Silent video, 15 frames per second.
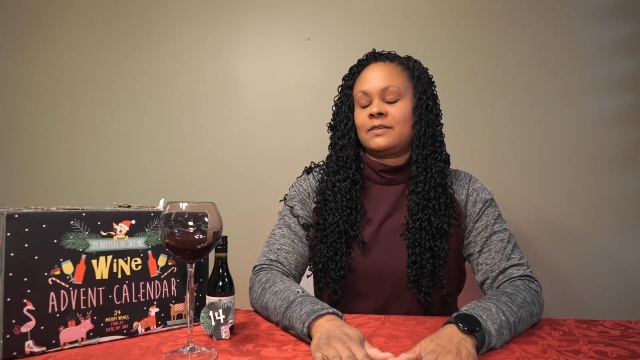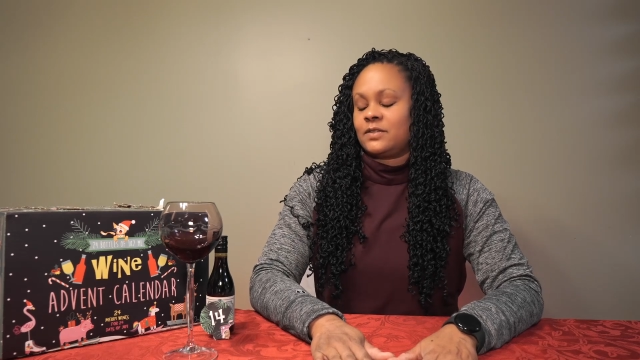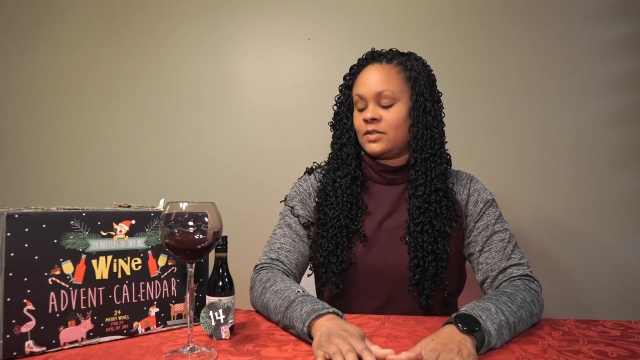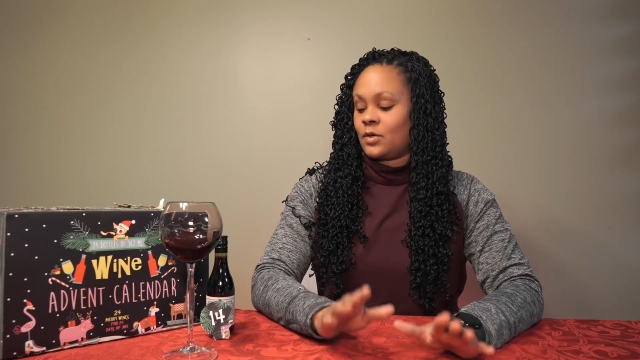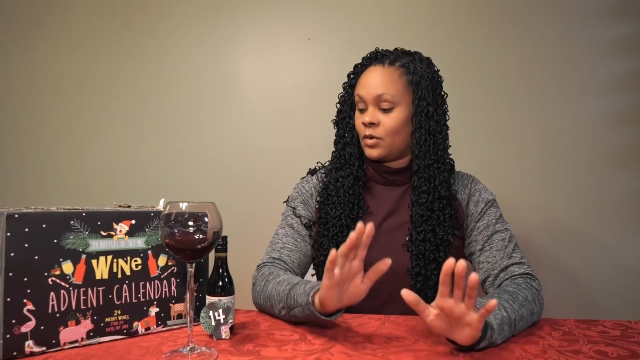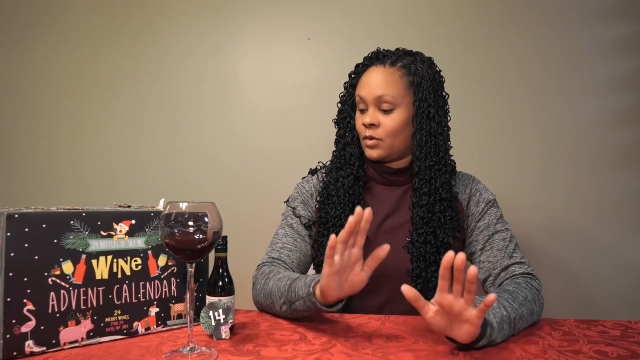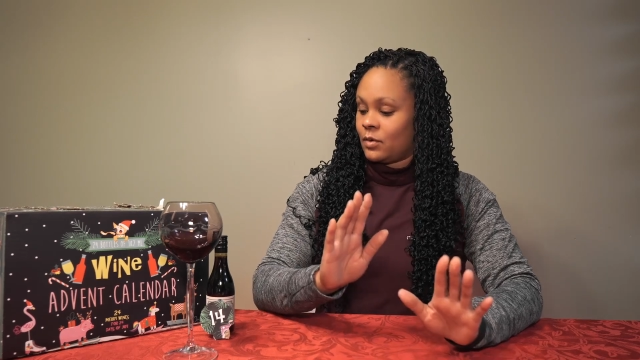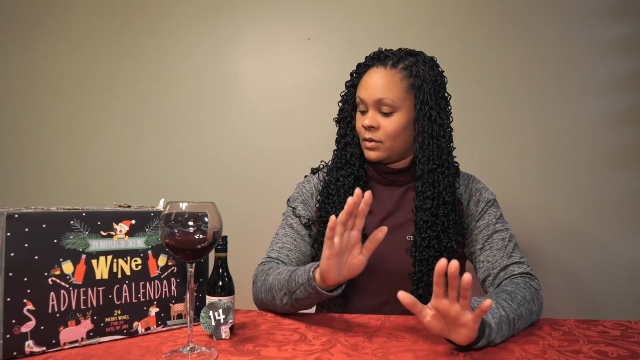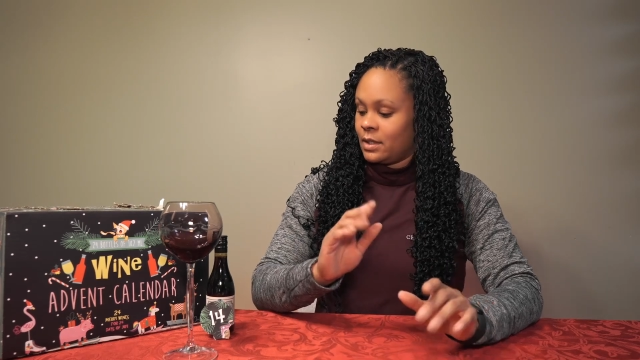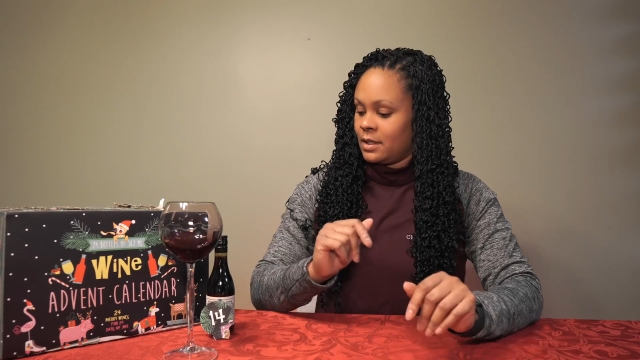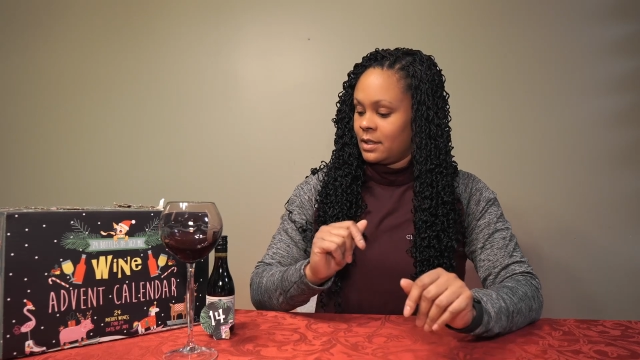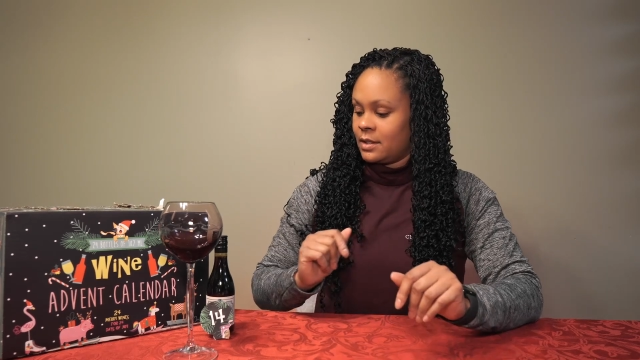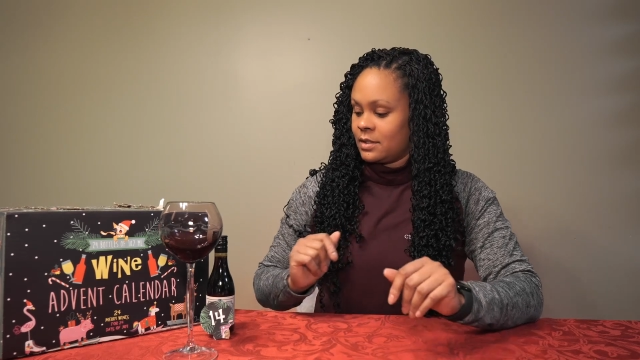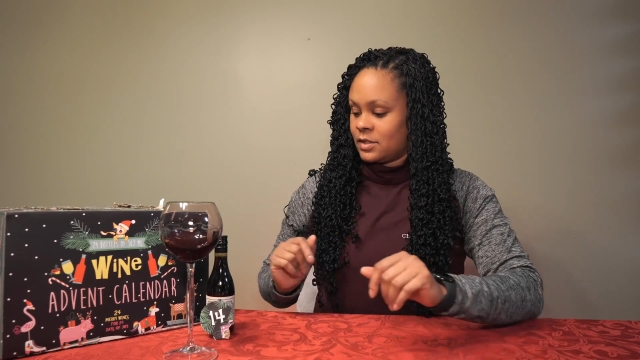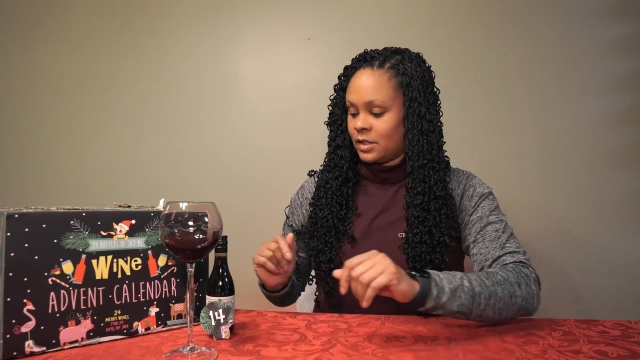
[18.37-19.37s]
So,
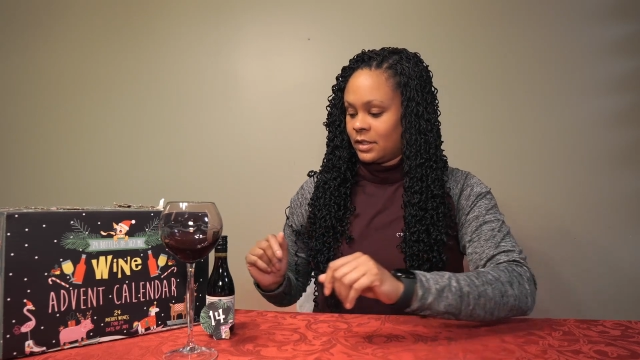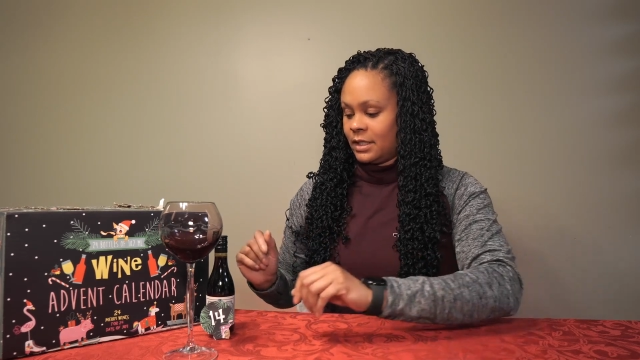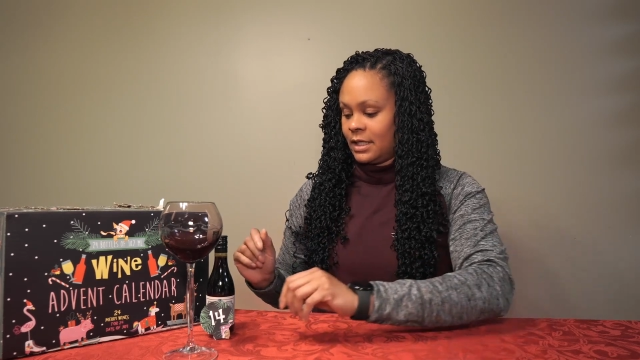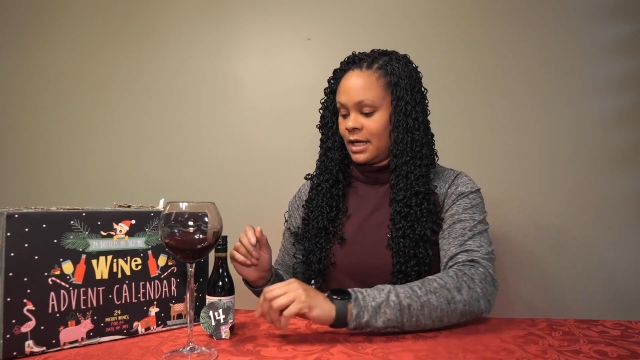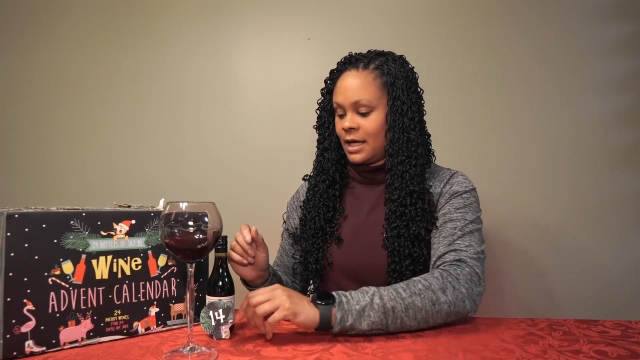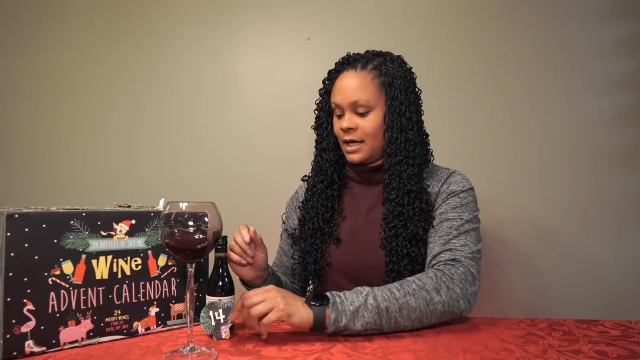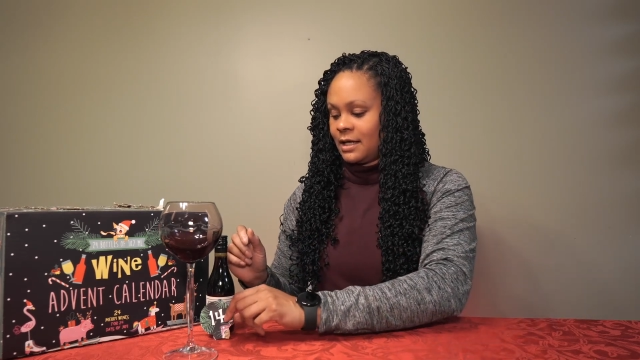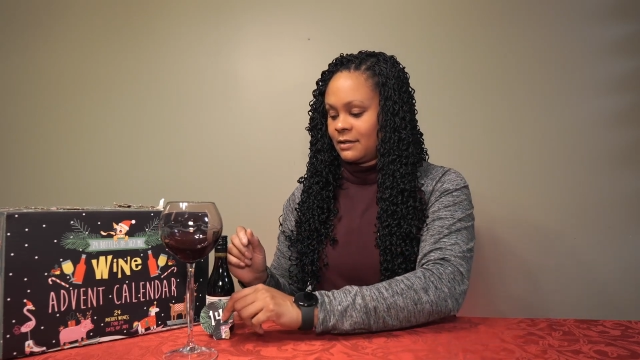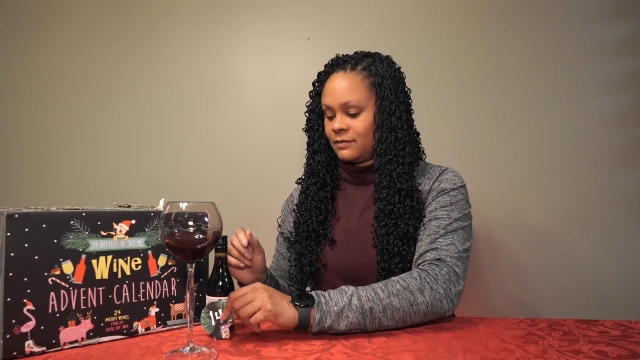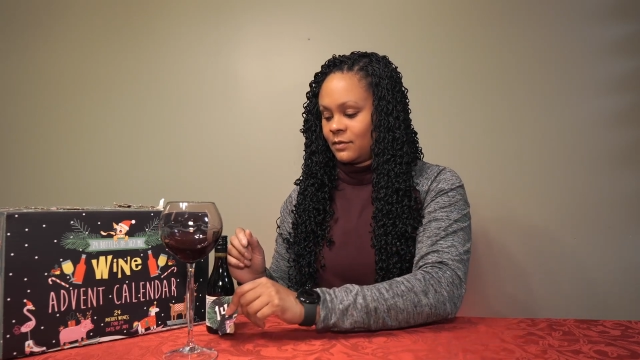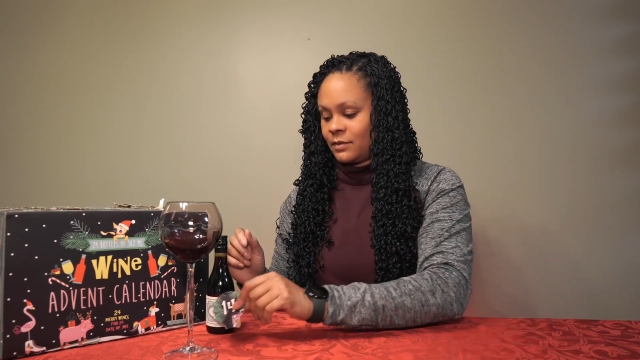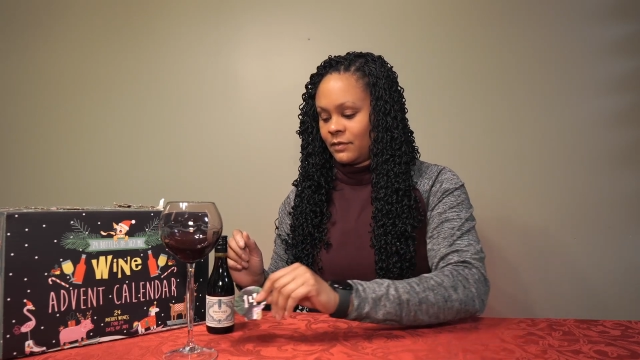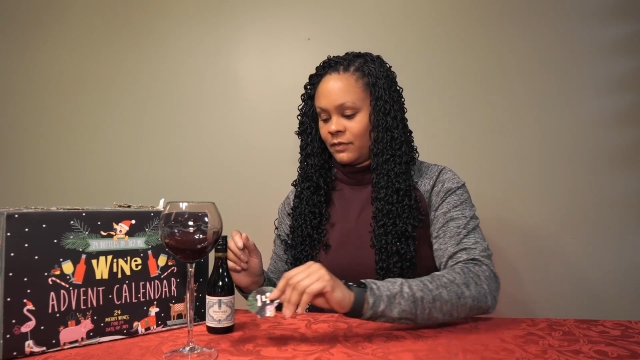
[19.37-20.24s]
starting off with